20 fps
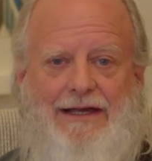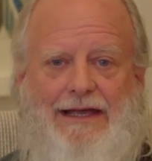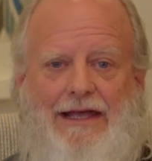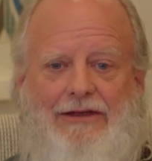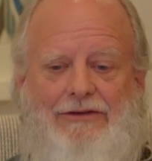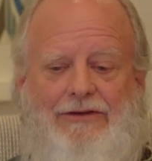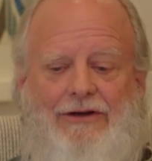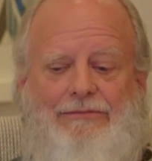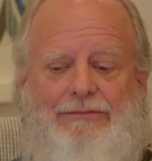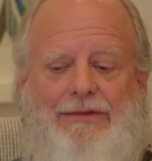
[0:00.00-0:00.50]

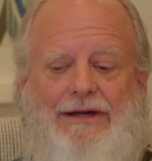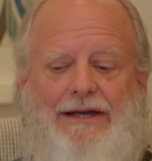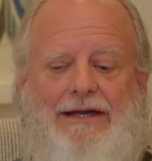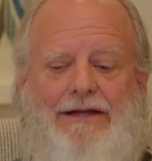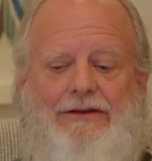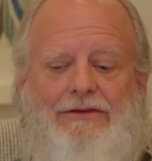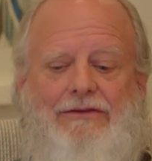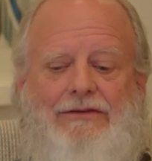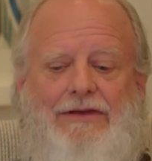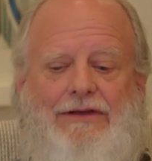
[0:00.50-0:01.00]
as our
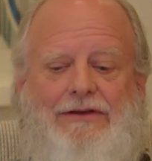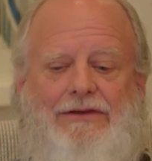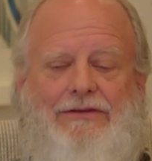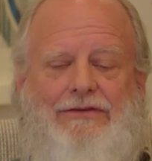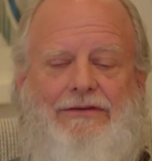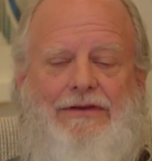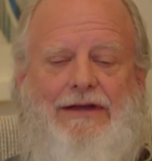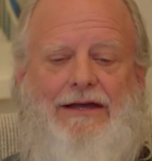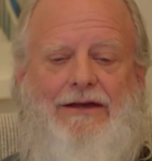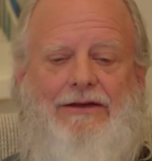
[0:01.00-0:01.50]
mind
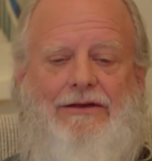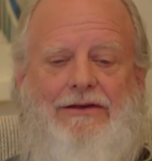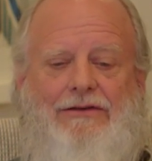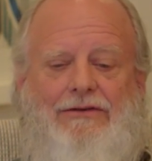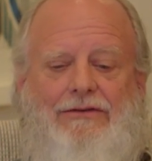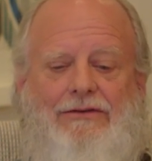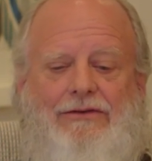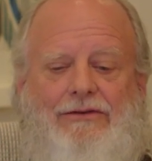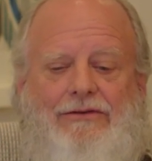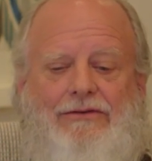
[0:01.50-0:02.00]
settles down
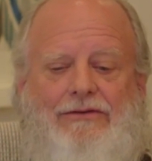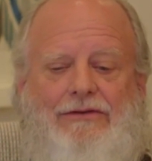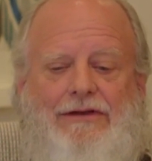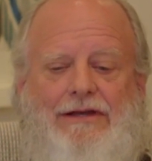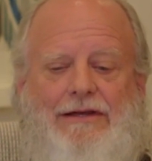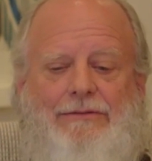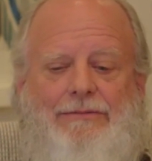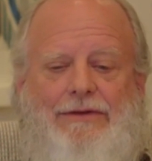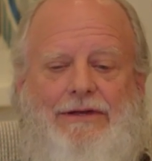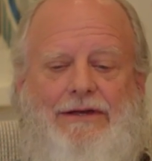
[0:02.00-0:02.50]
into those
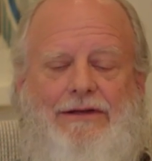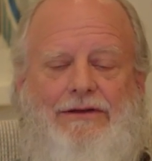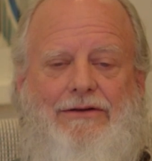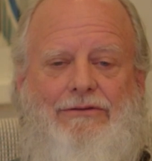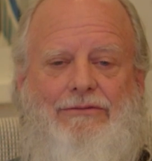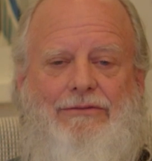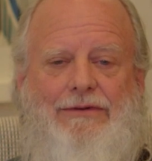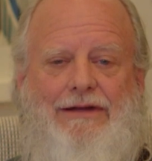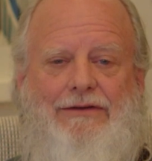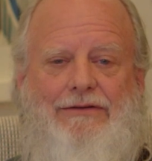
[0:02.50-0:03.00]
deep
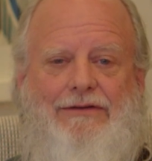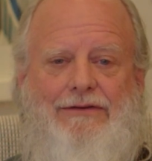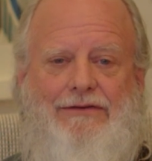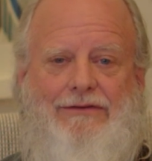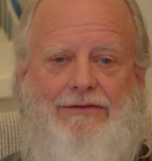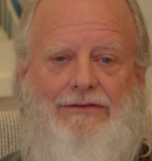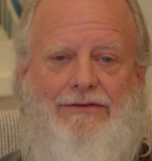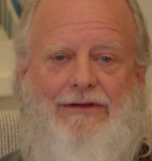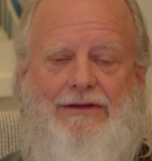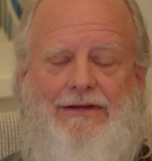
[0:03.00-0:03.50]
inner
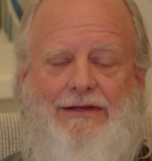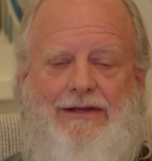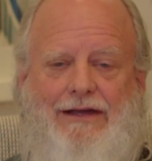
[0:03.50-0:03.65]
reaches